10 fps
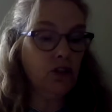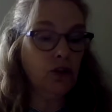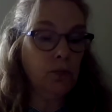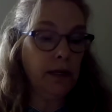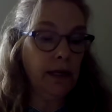
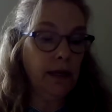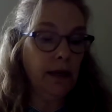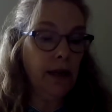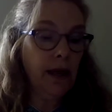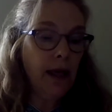to
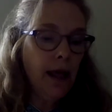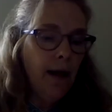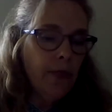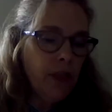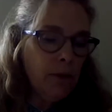begin,
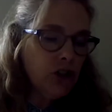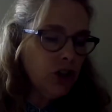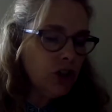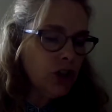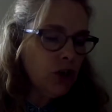the
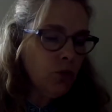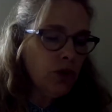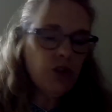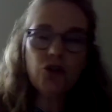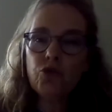magician
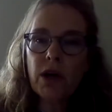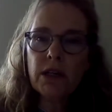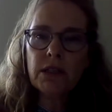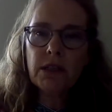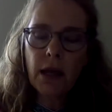was
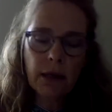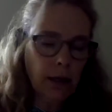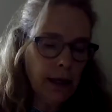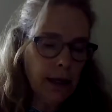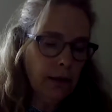struck
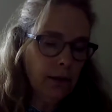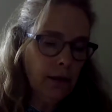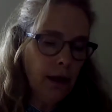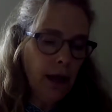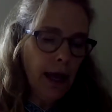suddenly
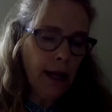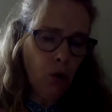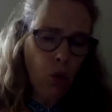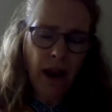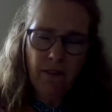and
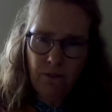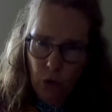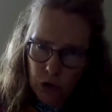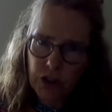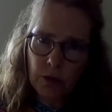quite
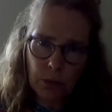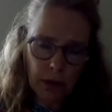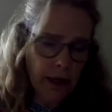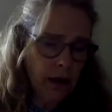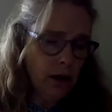
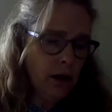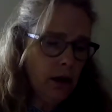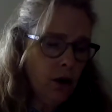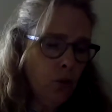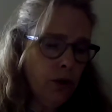forcibly
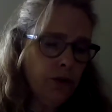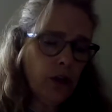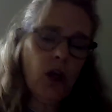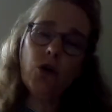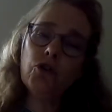with the
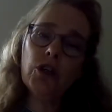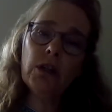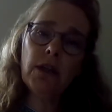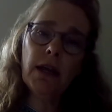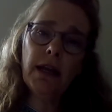
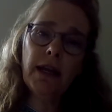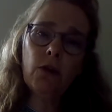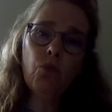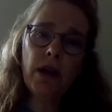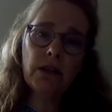notion that he
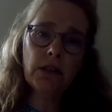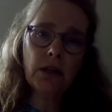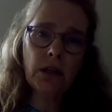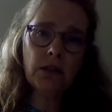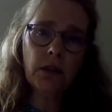had
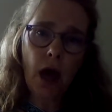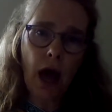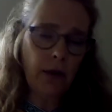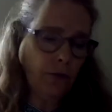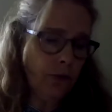wasted his
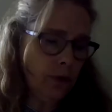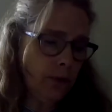life.